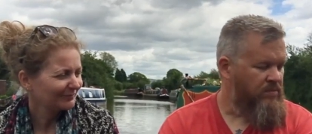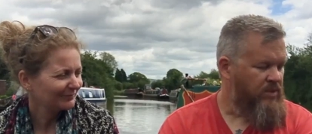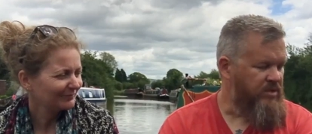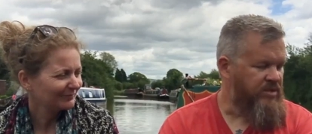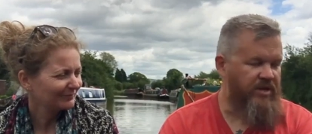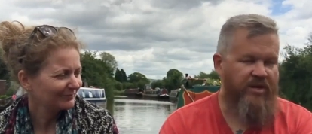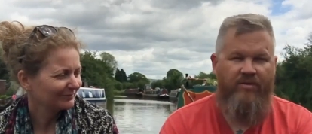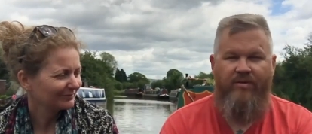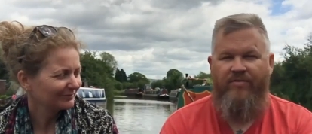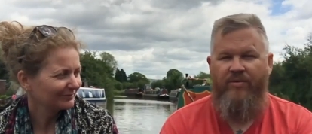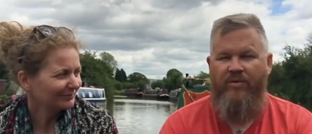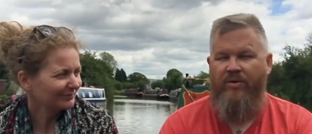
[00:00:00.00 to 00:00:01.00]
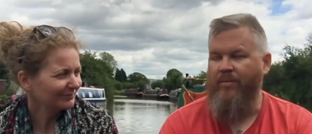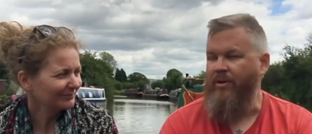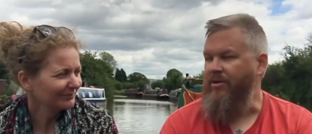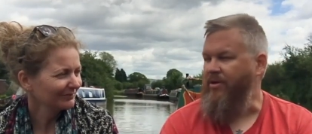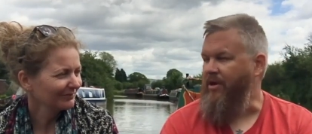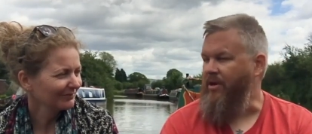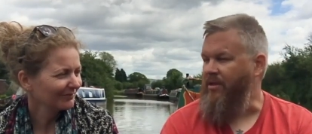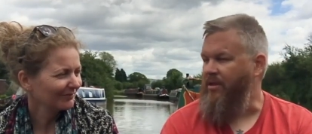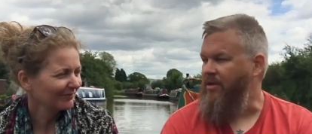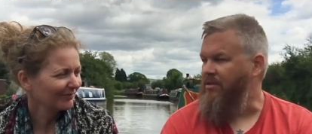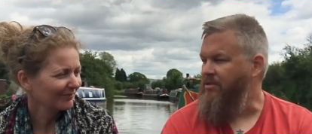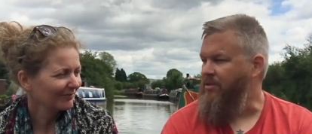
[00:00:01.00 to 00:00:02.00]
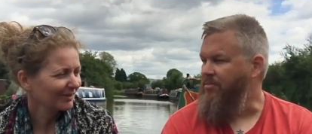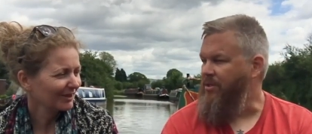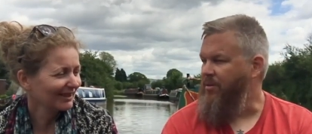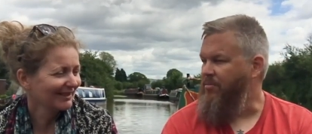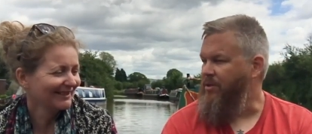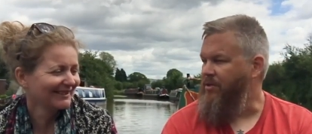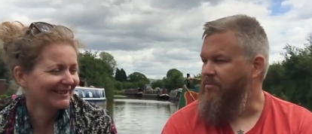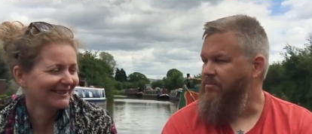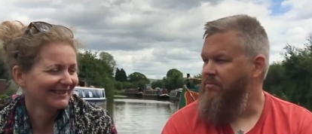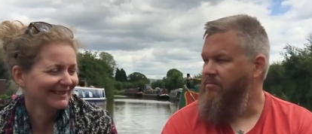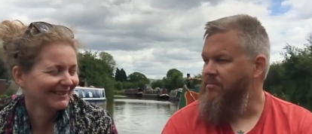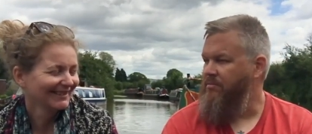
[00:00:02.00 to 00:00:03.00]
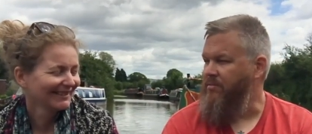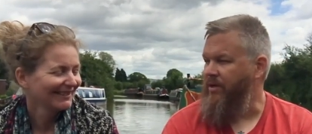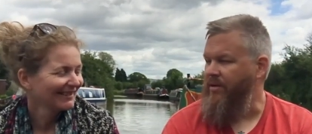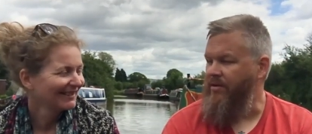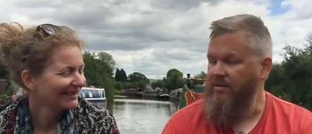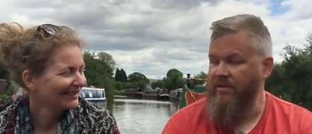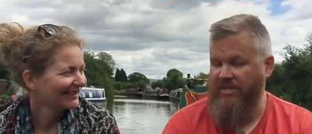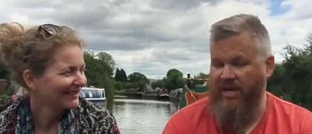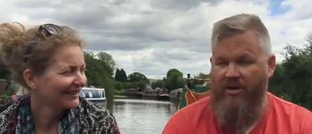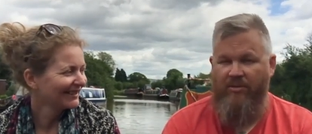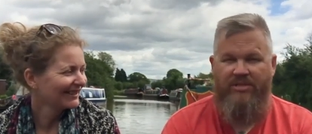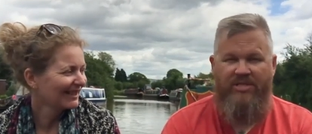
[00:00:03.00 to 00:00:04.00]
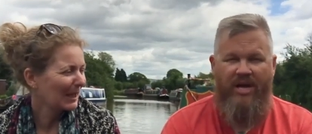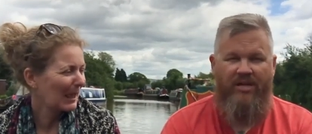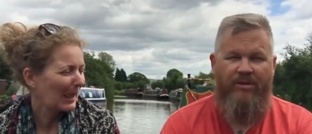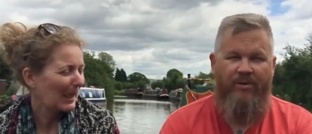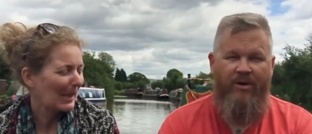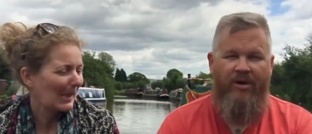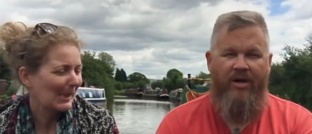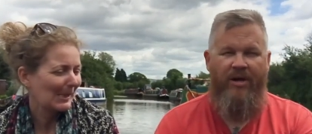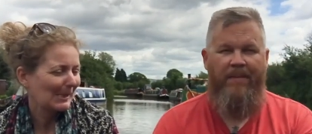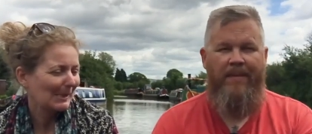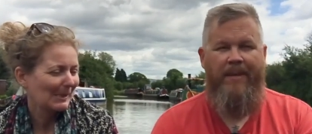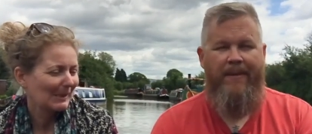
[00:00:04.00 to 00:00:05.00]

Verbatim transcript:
Speaker 1: Because then I don't have to worry about you getting lost up top there. Because I know exactly where I am.